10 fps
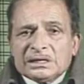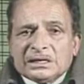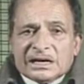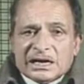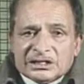
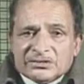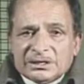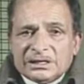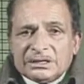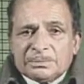
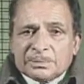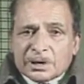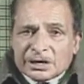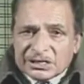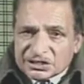gradually,
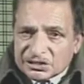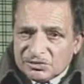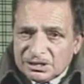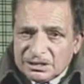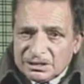
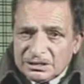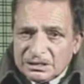progressively